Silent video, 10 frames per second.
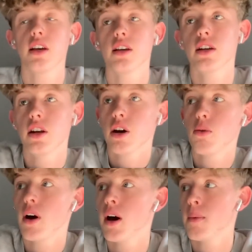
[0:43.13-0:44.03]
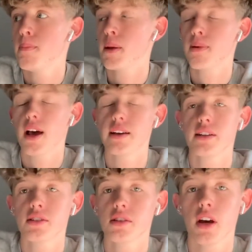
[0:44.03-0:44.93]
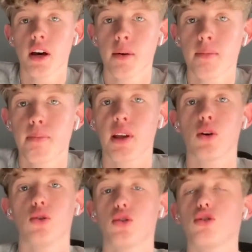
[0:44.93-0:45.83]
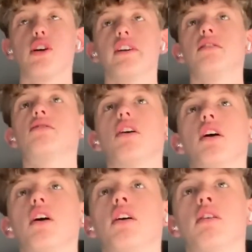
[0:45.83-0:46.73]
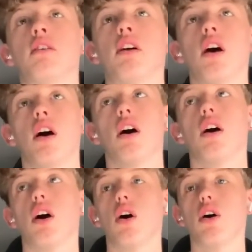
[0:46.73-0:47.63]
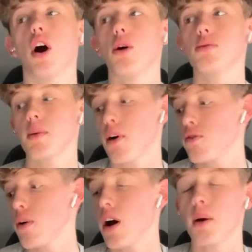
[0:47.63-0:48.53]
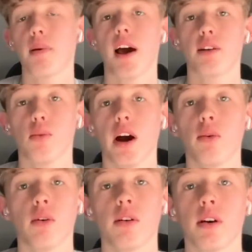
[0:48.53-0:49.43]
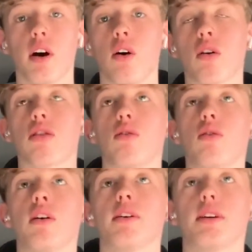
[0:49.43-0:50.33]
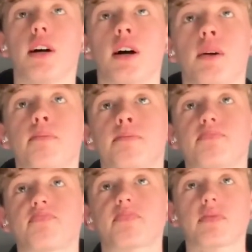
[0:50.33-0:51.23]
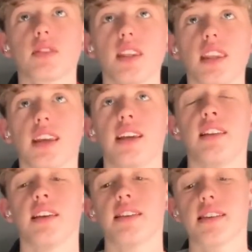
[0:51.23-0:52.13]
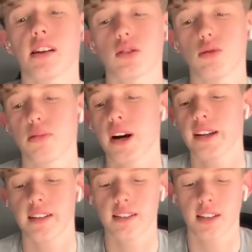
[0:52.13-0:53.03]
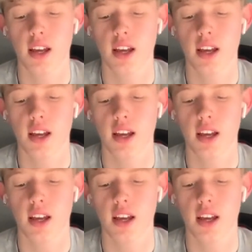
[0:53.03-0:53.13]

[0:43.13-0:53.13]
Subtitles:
you know, big players, big countries, high hopes. They both played well, I thought, in the international breaks.